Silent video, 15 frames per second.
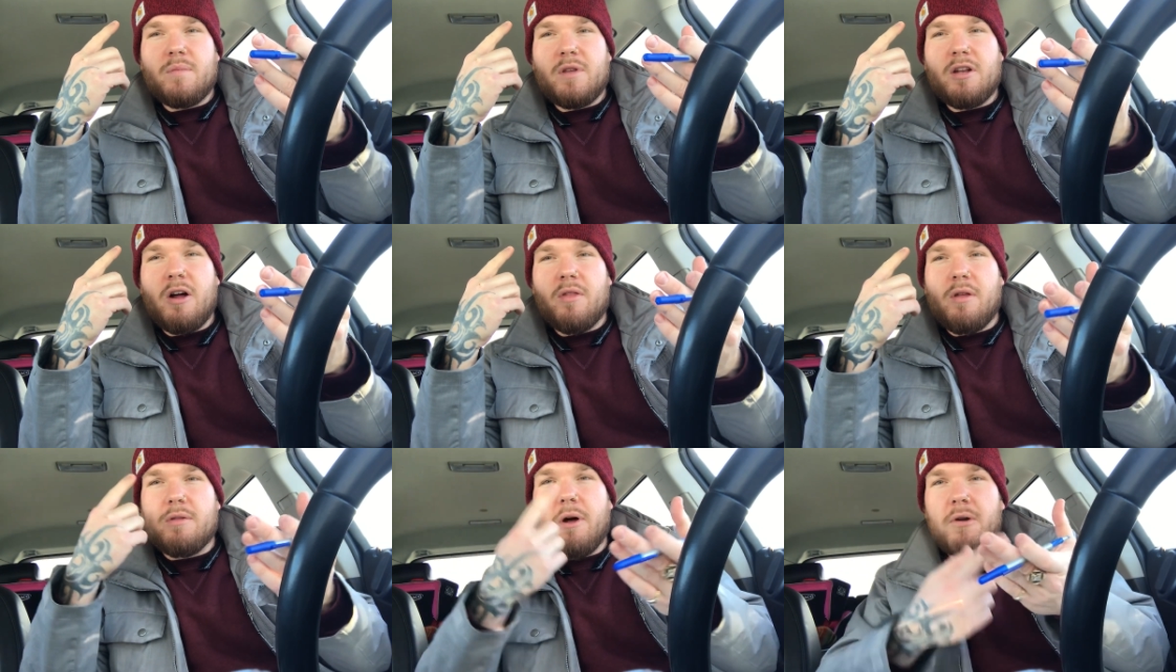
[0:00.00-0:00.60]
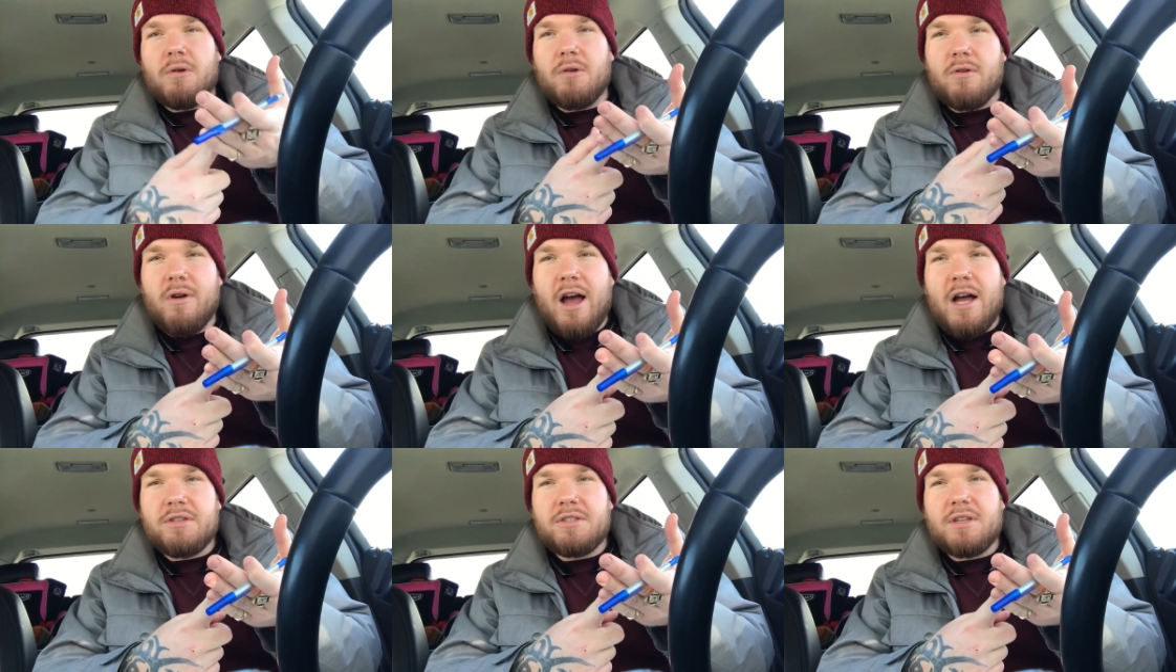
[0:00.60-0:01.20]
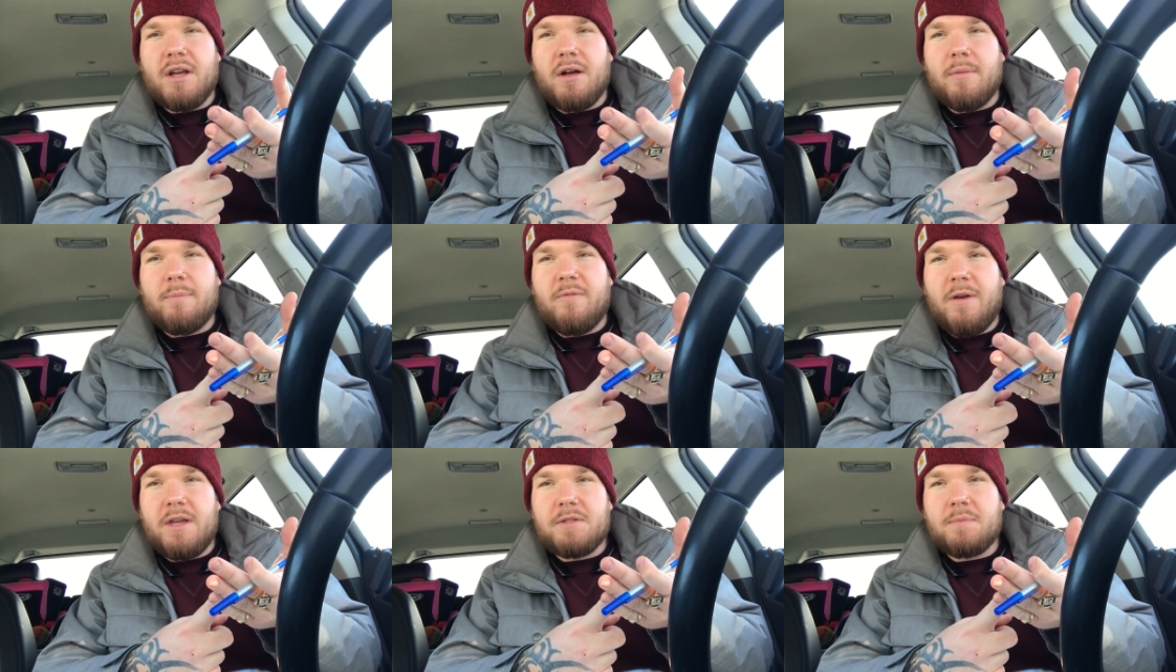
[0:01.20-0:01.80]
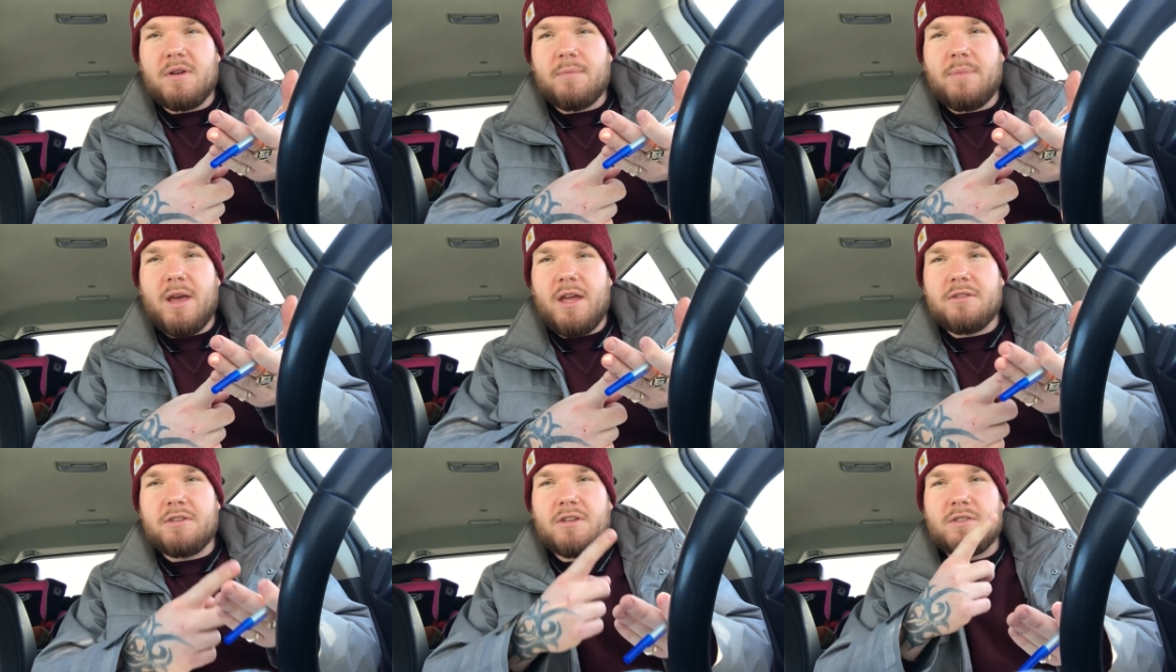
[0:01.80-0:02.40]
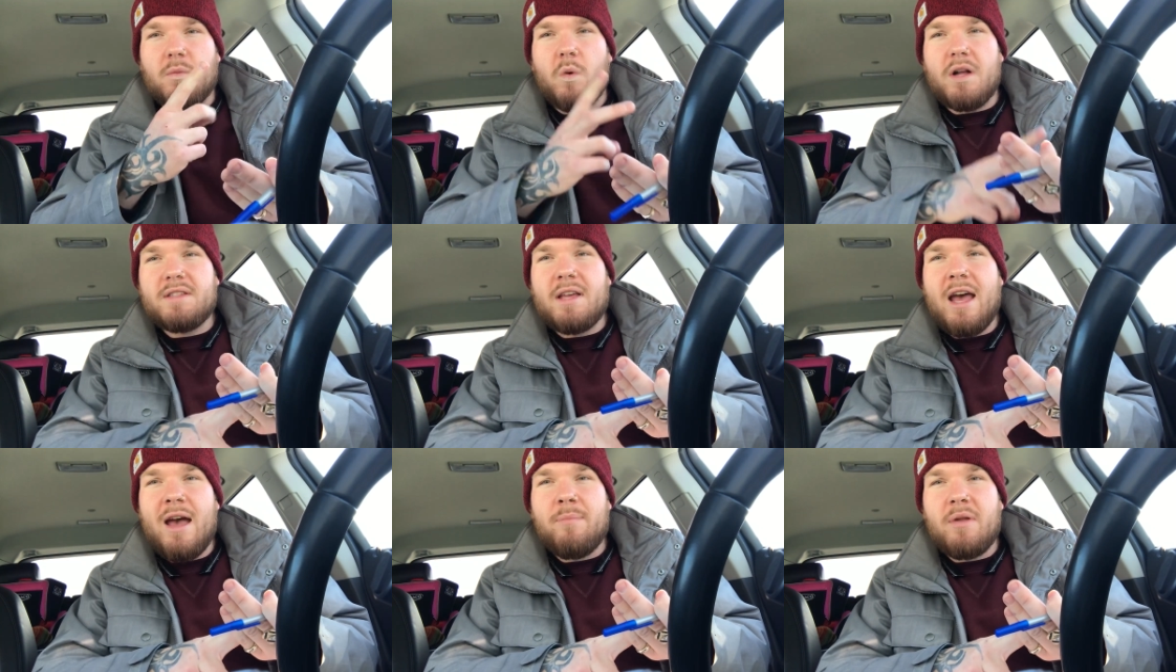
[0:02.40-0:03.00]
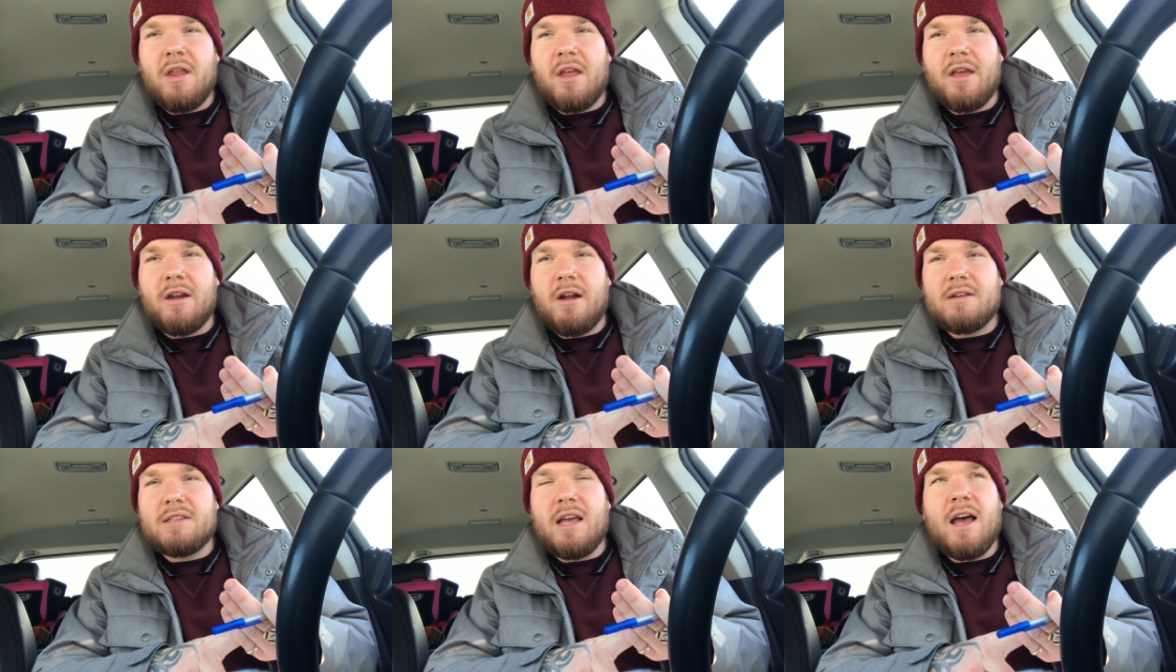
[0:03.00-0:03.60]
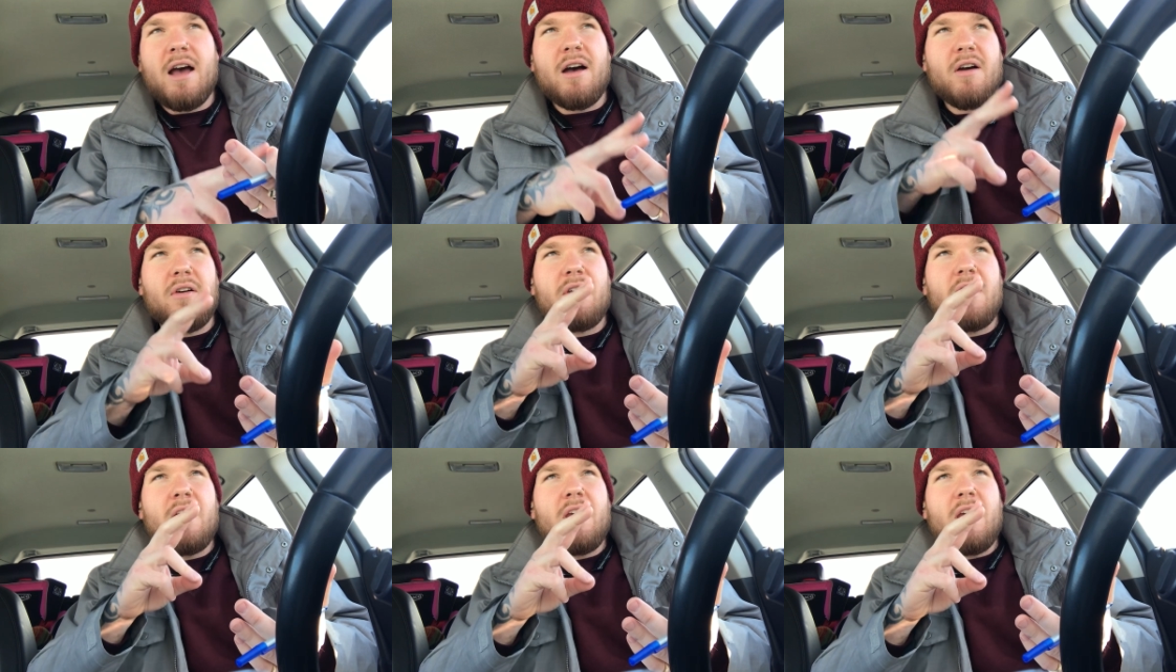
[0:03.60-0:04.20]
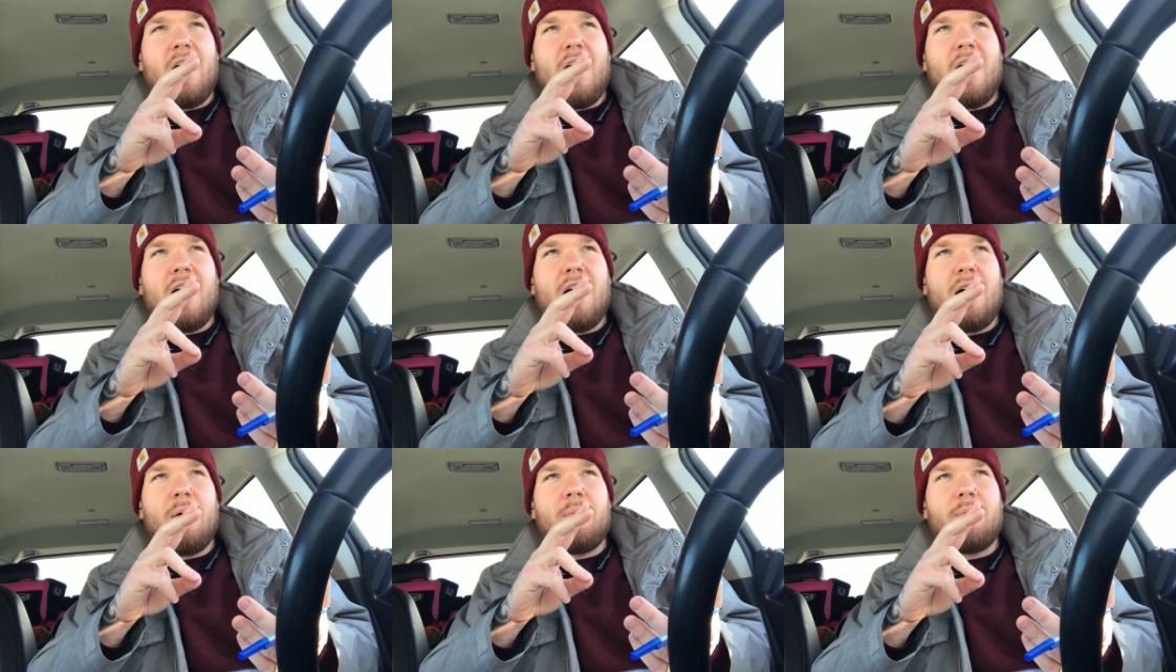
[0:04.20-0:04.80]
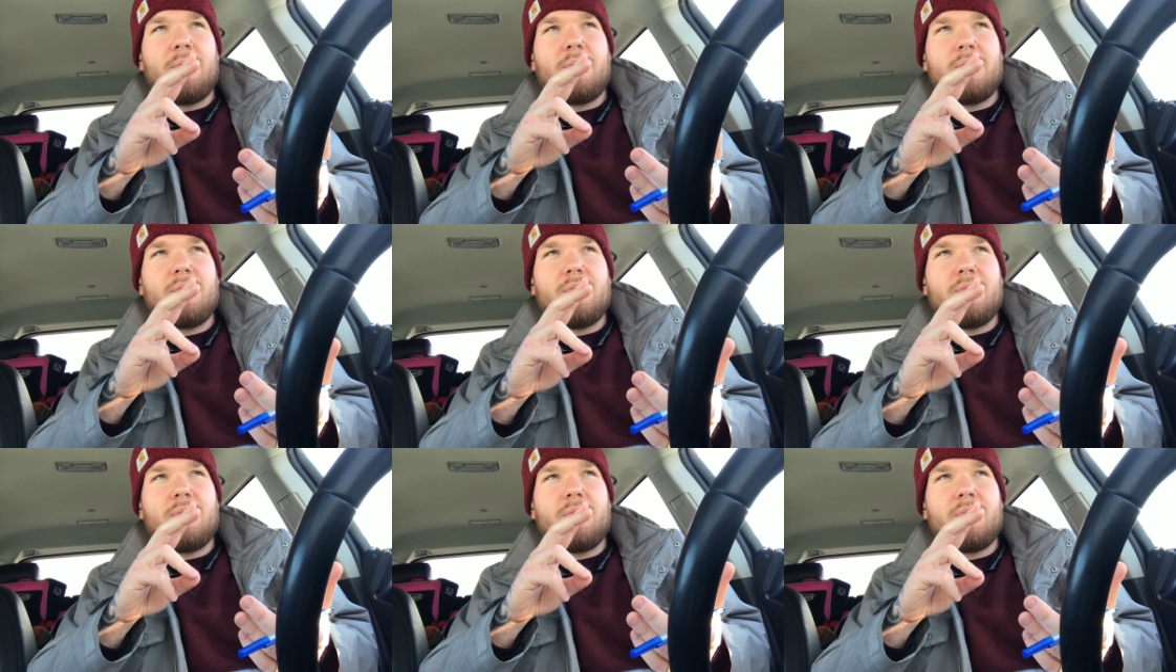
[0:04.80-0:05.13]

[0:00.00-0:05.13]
you know, the local garage sale Facebook pages, what's happening in our town, um,